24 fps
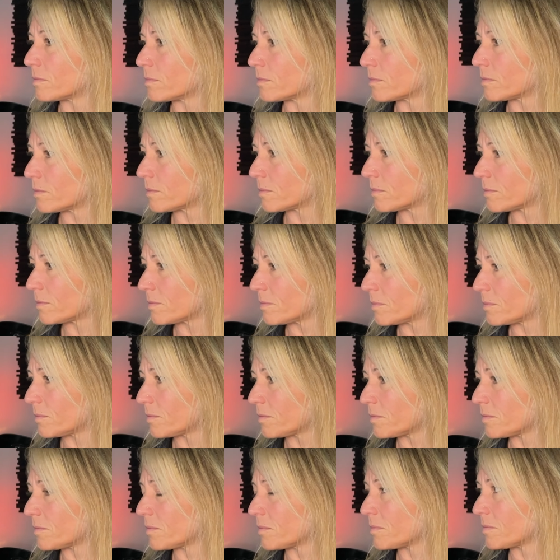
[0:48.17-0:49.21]

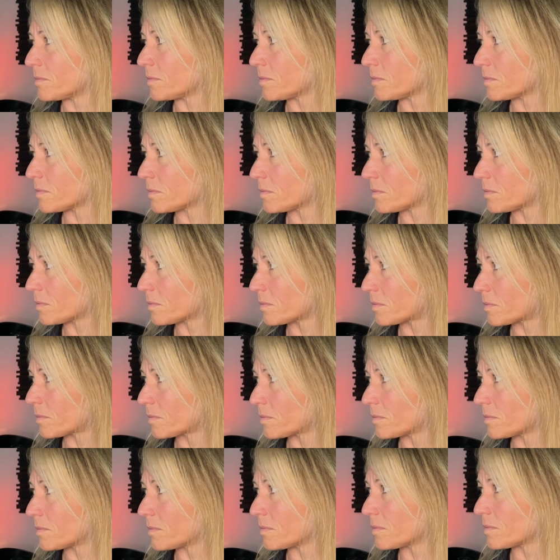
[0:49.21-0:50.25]

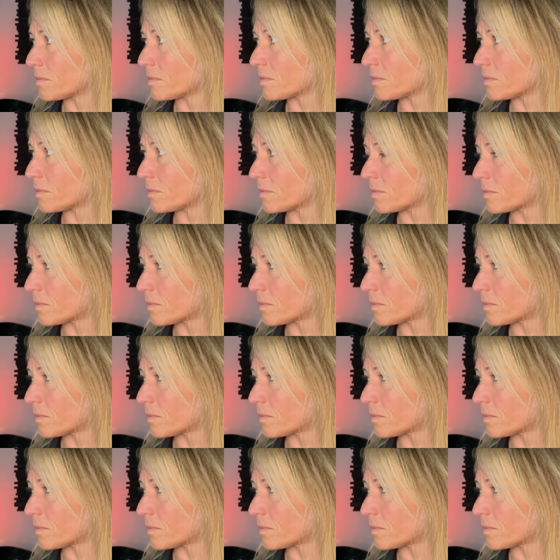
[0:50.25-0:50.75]
(silent)